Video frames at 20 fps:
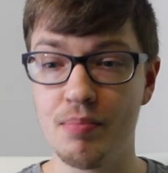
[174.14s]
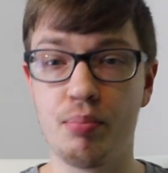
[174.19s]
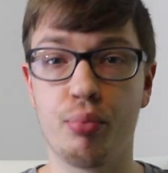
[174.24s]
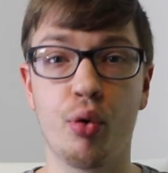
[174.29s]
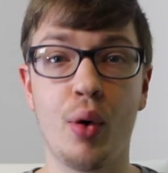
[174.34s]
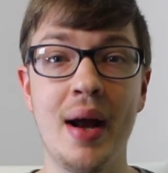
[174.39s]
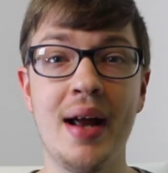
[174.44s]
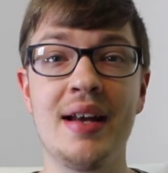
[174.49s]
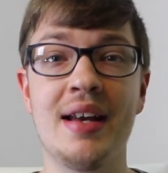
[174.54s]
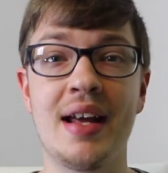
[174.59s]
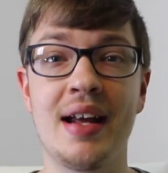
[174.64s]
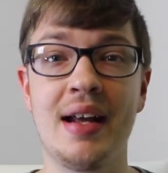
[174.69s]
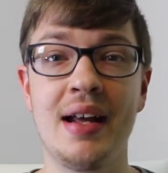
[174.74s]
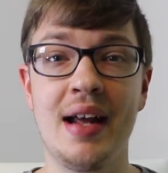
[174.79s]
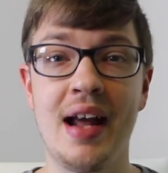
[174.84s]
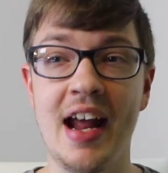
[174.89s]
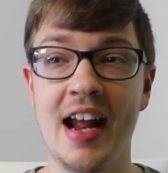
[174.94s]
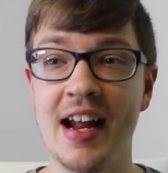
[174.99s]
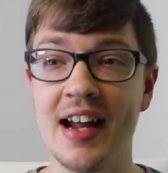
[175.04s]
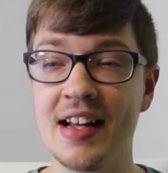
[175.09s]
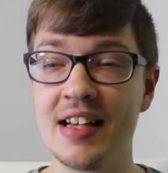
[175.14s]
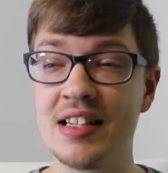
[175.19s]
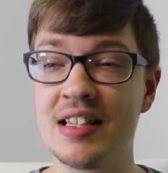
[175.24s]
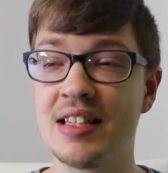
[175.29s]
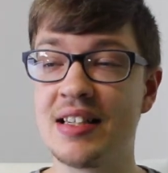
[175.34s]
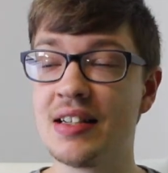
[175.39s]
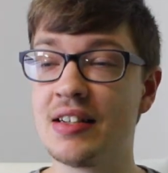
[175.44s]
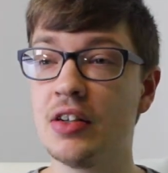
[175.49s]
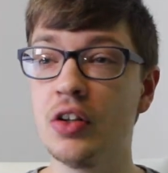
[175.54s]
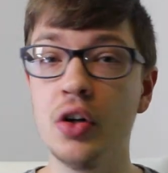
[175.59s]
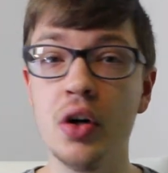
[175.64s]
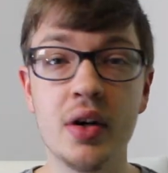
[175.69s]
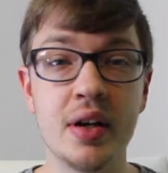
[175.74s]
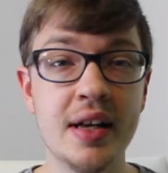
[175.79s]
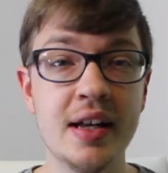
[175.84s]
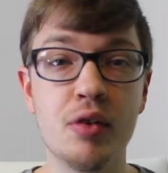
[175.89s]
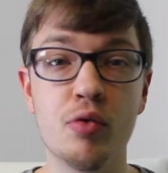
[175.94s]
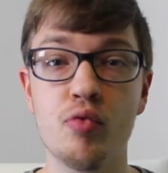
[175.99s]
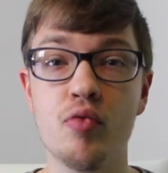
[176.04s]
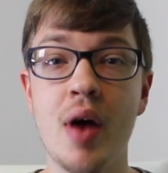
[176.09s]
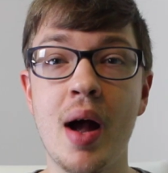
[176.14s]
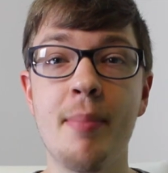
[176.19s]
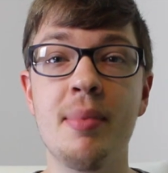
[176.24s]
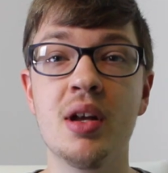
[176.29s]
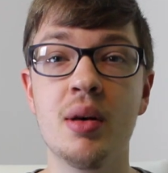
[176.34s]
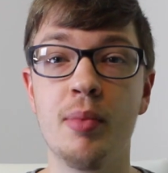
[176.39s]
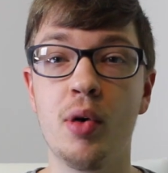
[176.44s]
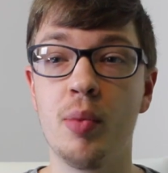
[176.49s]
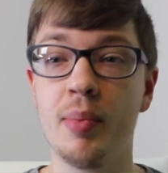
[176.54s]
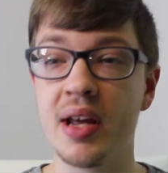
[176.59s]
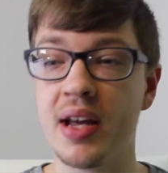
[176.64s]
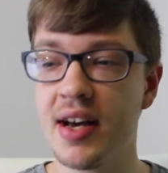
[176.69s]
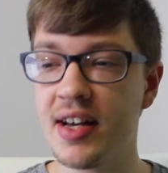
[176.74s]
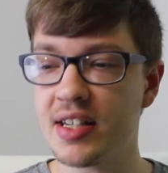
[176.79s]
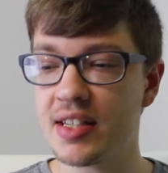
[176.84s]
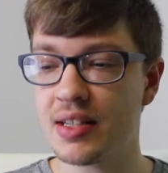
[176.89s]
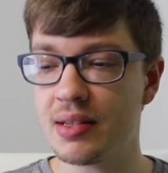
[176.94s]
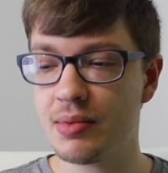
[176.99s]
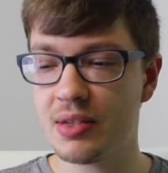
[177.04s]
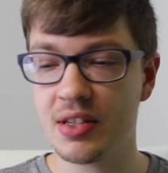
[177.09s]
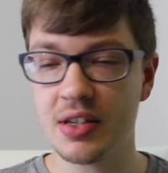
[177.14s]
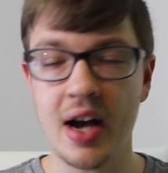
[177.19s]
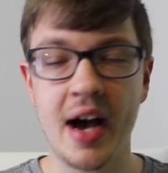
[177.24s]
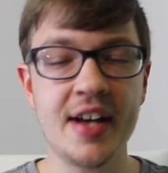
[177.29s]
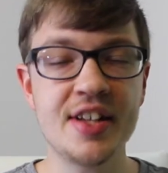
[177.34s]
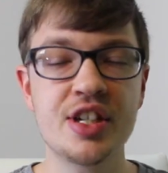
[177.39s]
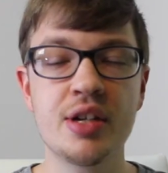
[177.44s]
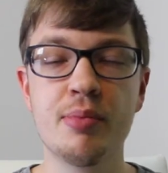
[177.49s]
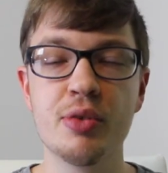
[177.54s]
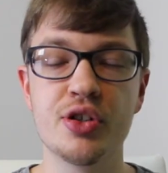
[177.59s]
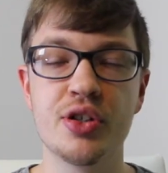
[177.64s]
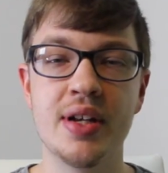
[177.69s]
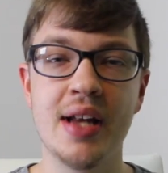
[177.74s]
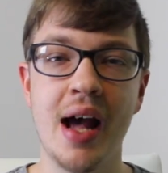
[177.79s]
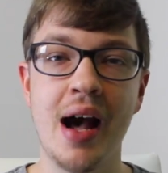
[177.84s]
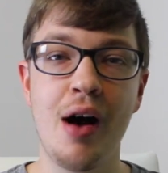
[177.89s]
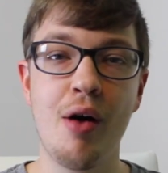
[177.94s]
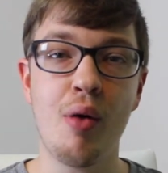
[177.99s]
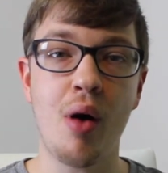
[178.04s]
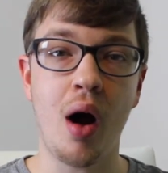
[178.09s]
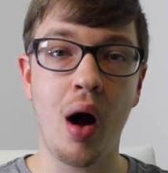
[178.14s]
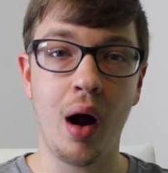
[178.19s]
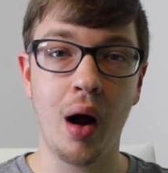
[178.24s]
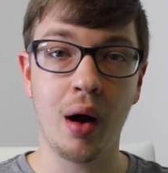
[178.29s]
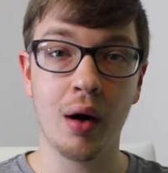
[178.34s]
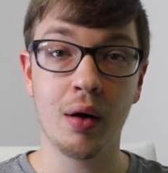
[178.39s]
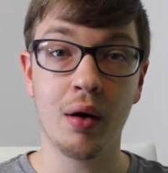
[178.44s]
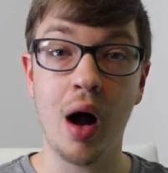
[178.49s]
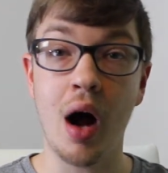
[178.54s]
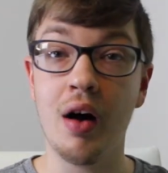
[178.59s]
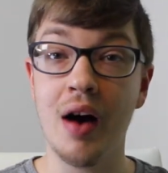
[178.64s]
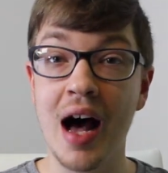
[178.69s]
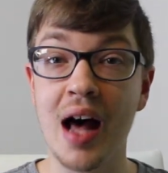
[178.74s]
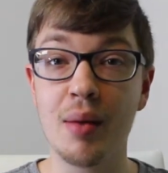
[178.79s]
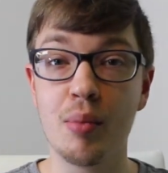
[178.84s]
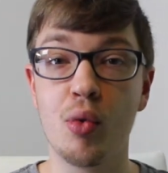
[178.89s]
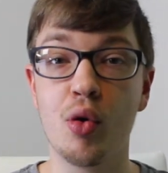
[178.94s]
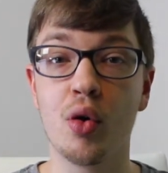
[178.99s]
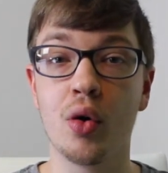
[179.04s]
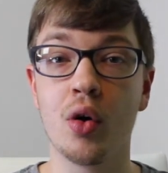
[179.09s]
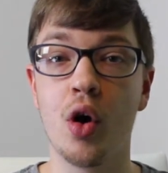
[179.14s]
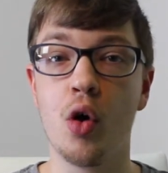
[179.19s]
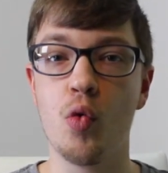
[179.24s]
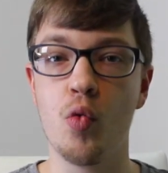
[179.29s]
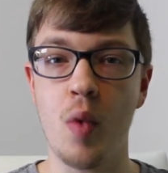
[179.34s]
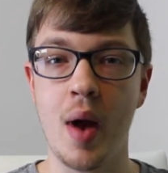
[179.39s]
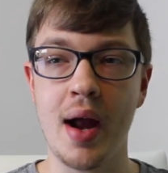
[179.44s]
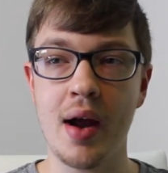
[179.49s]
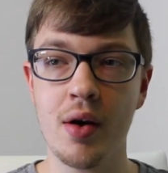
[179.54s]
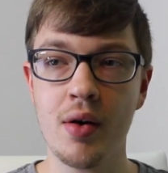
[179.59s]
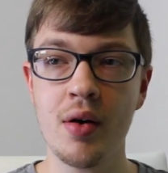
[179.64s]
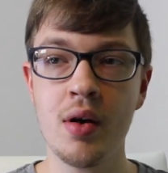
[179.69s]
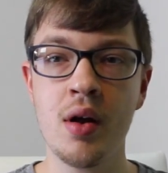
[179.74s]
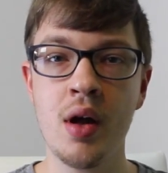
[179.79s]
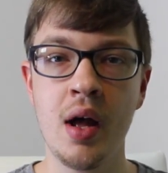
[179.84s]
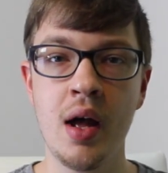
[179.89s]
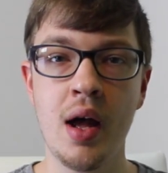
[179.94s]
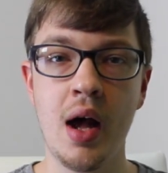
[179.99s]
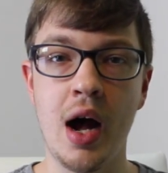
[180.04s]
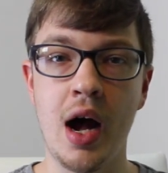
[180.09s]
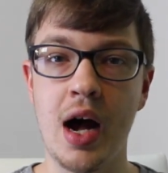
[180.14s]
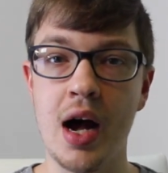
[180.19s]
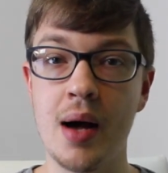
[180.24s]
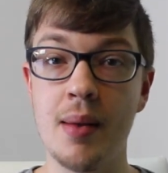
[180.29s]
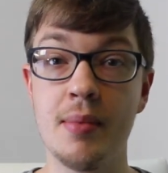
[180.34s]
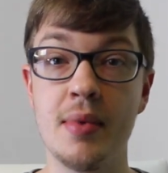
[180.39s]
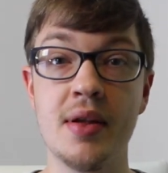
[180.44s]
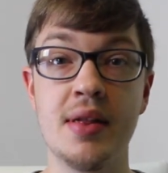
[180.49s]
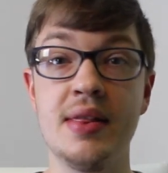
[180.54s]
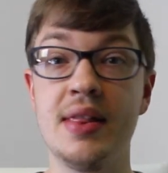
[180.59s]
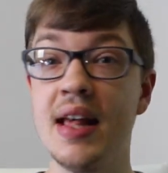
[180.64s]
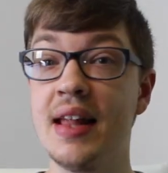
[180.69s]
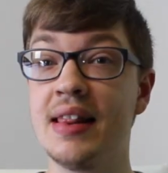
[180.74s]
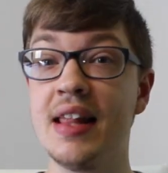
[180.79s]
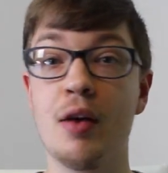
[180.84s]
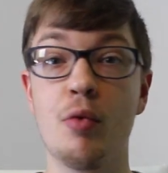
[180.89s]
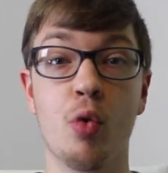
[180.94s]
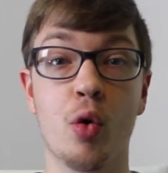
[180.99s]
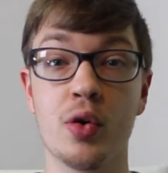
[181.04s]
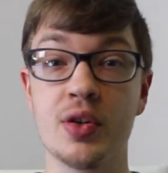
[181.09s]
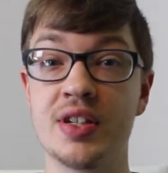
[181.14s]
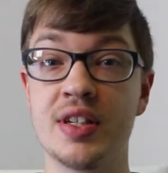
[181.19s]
branding and looking reputable, because customers now are a lot more aware than they were,